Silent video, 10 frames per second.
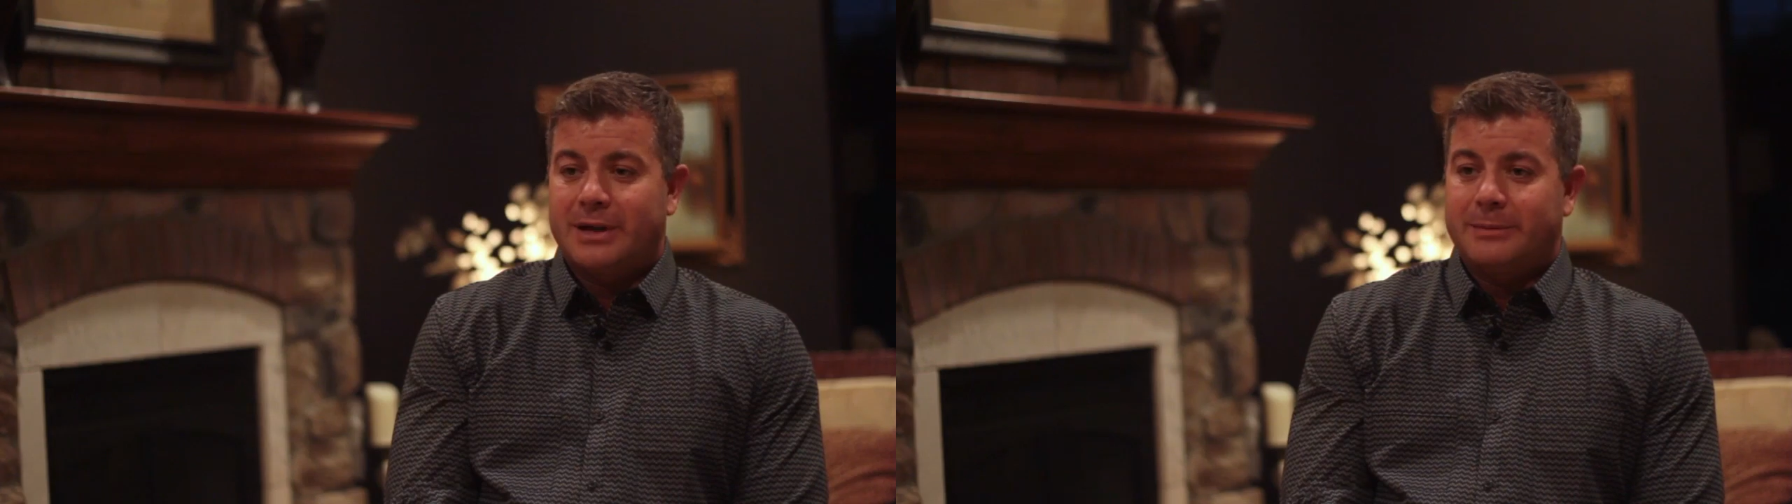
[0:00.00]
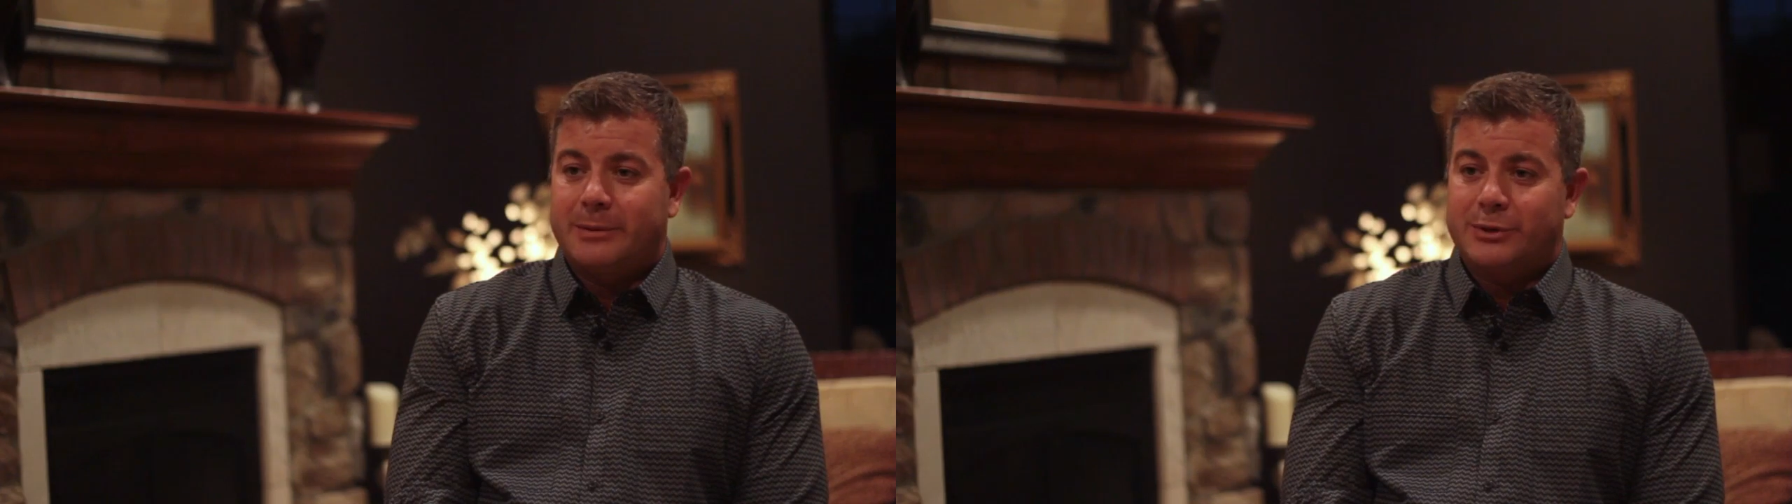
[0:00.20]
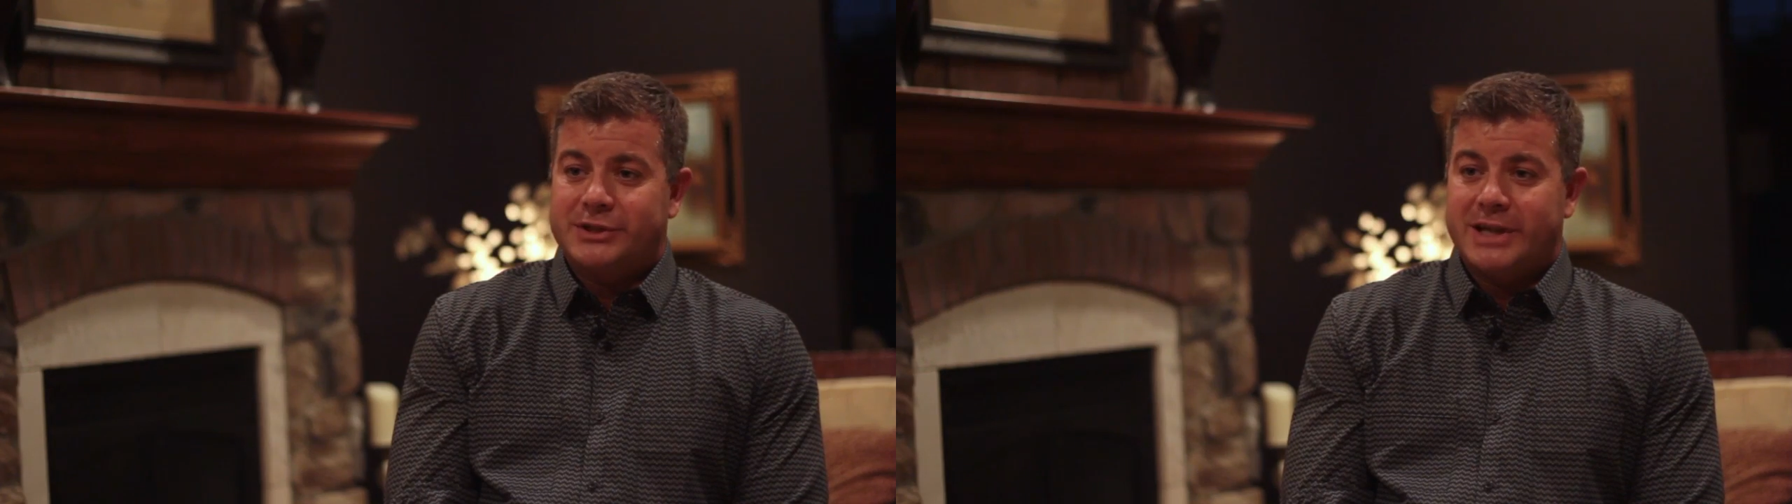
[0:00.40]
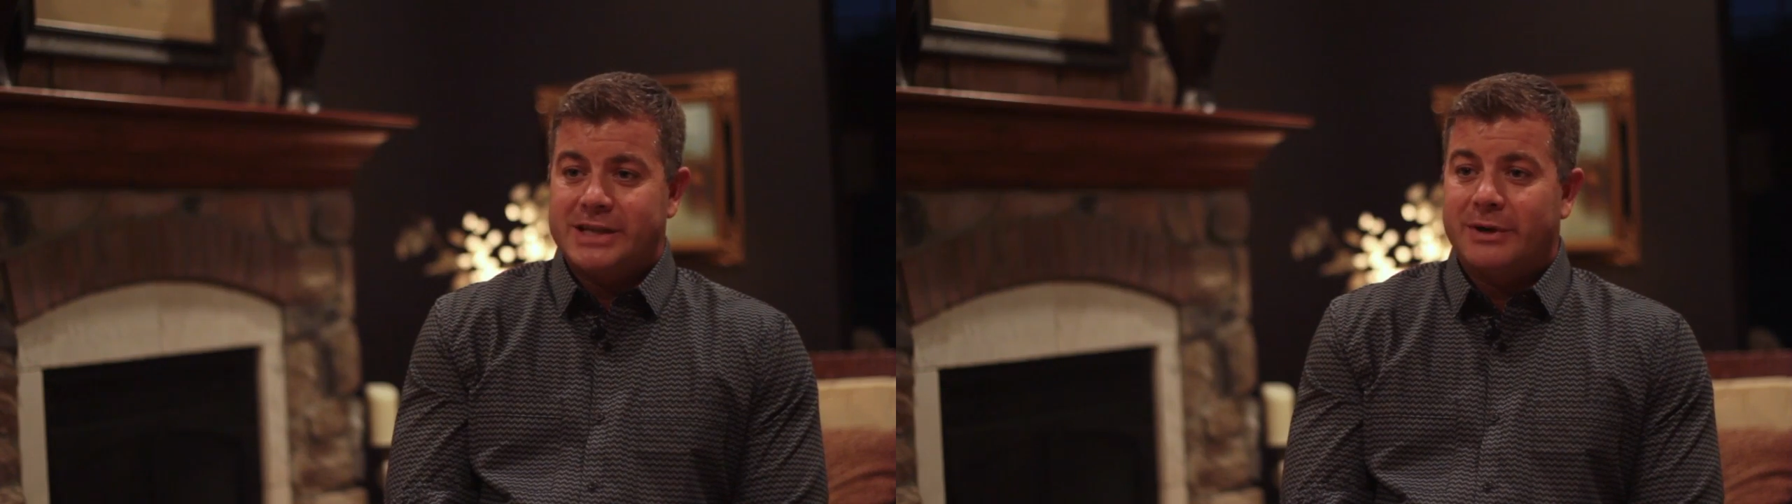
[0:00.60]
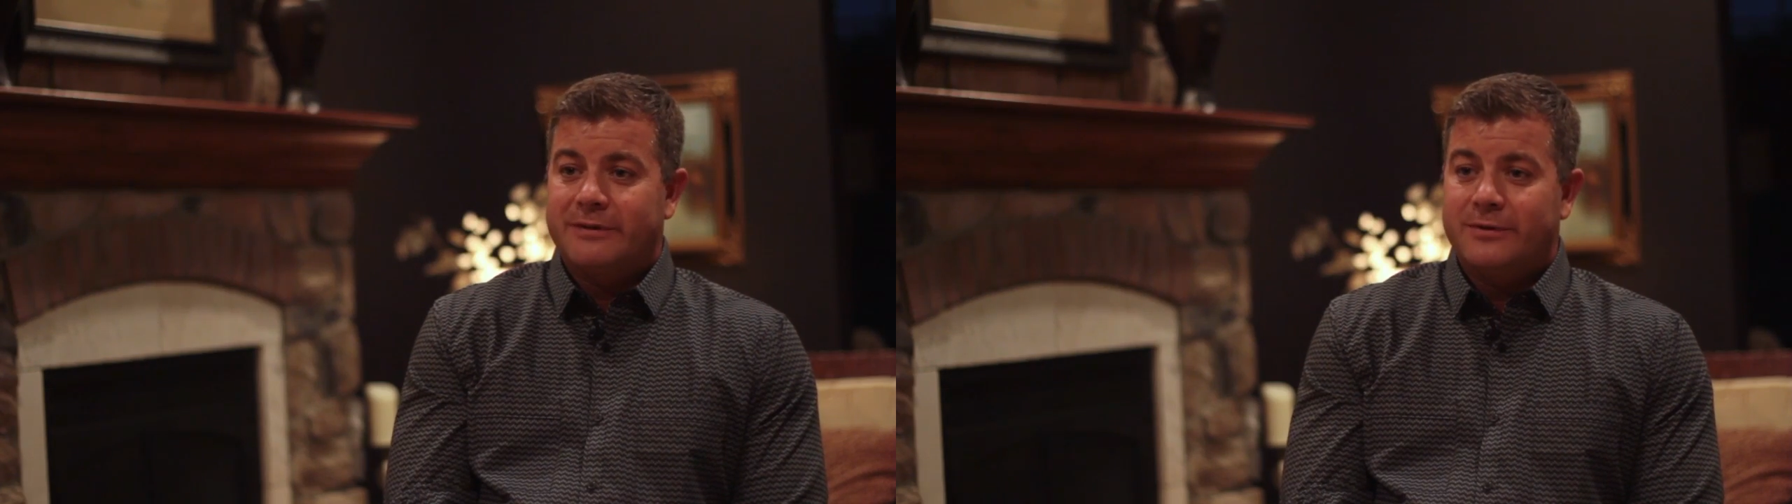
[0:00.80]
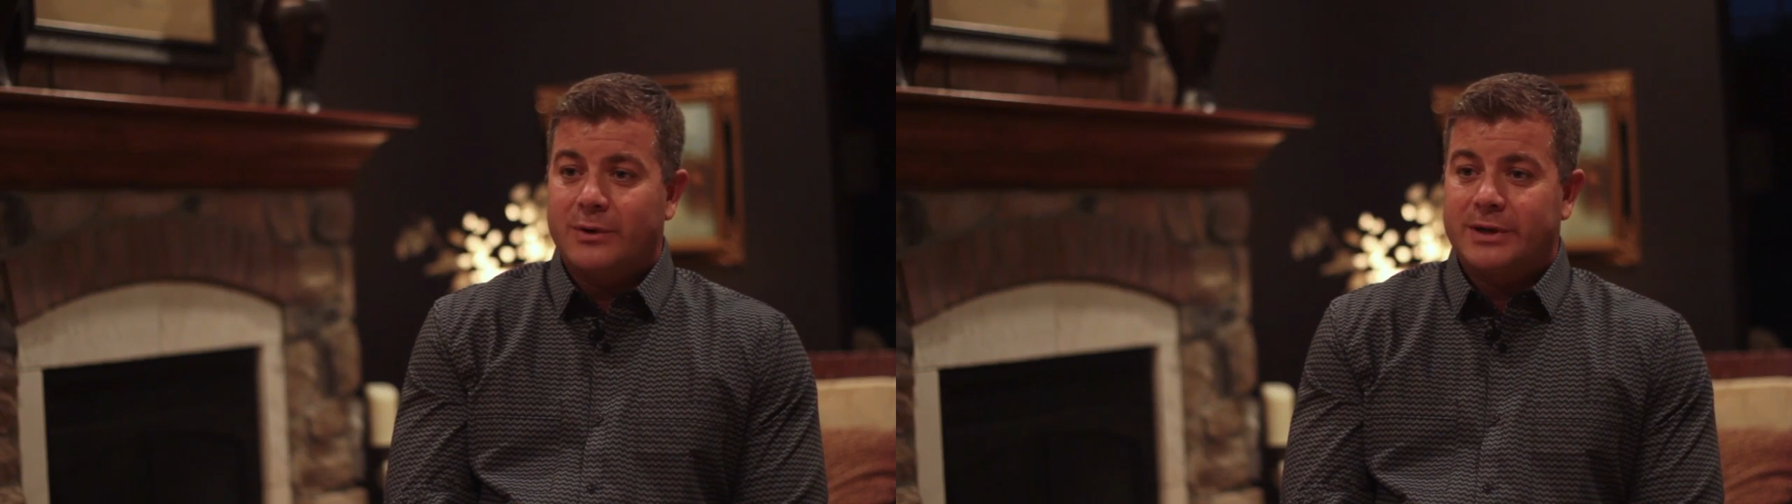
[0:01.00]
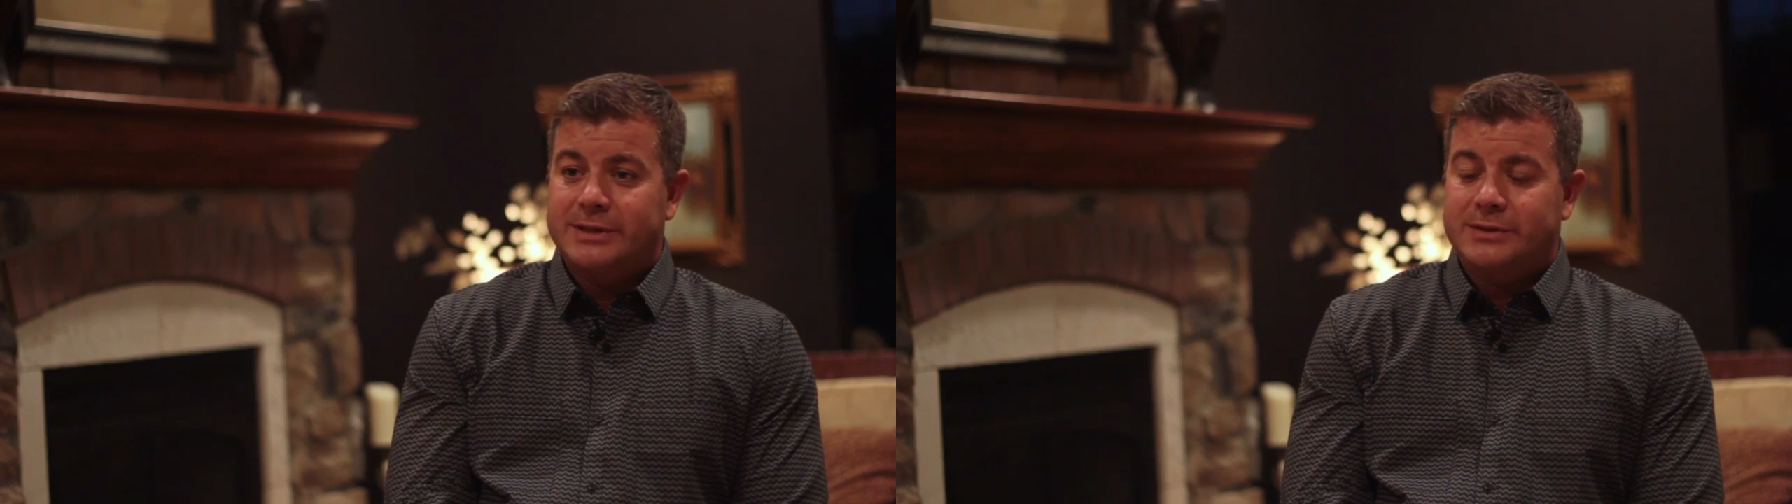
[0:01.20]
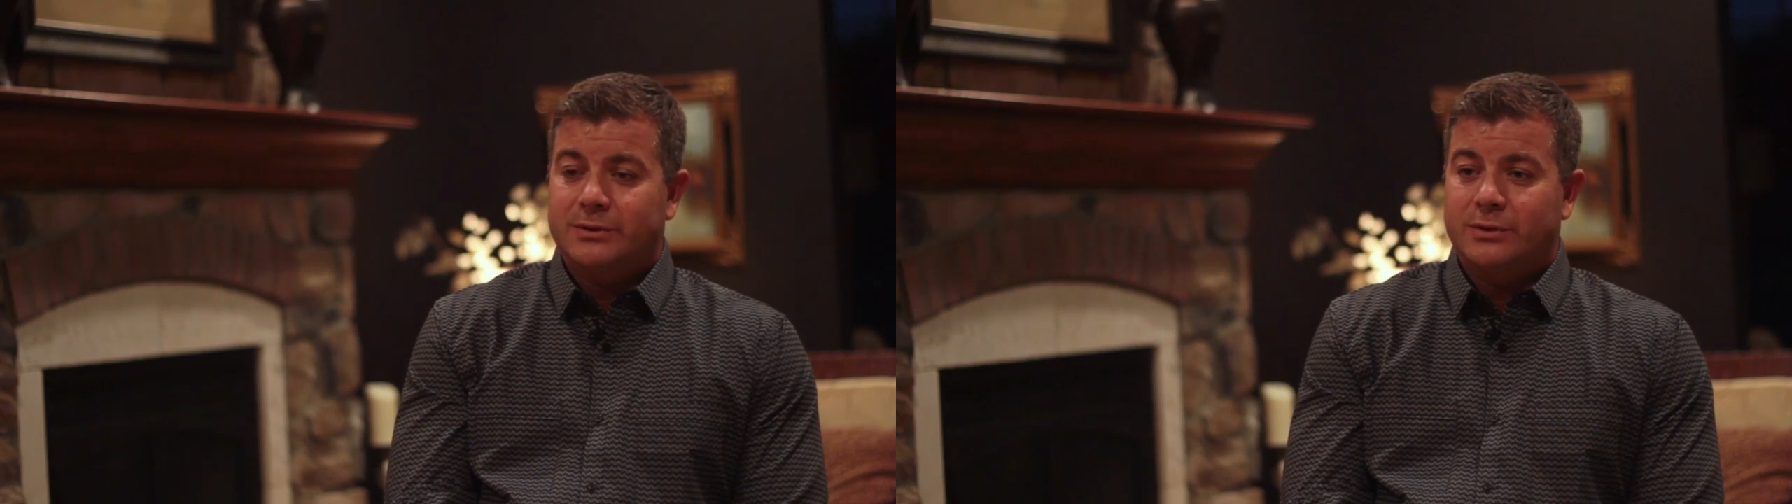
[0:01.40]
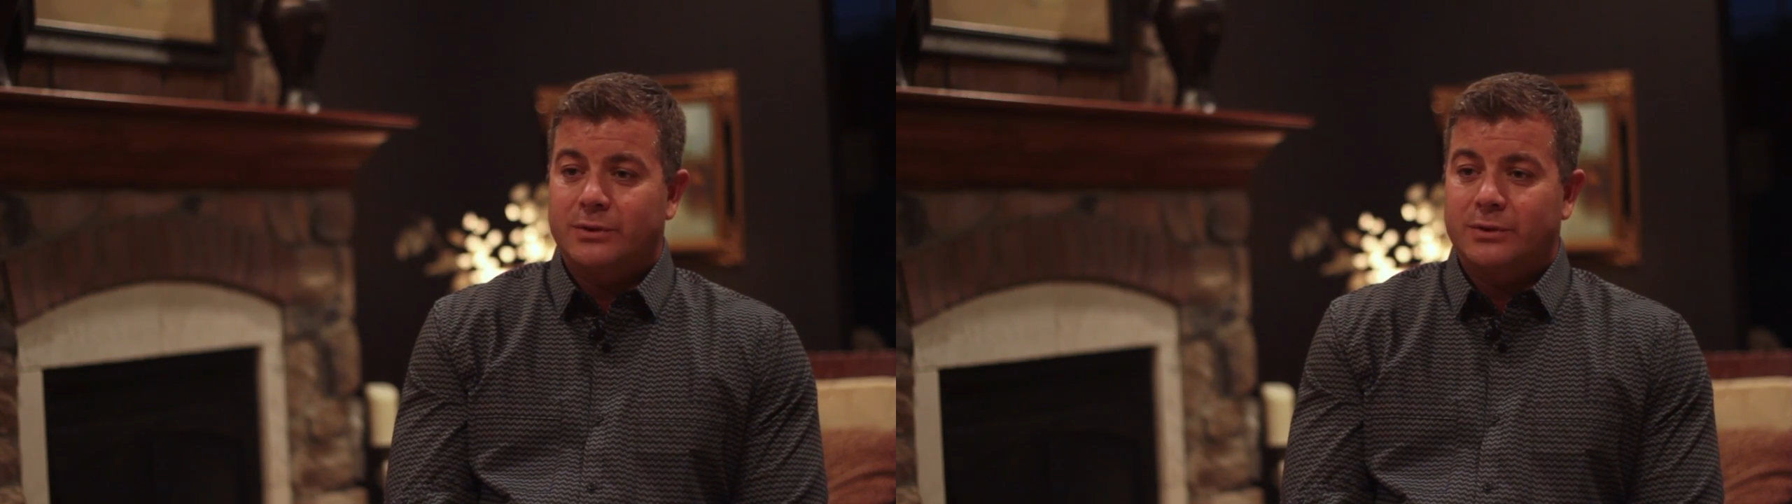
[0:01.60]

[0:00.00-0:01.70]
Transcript: that I'm able to change my focus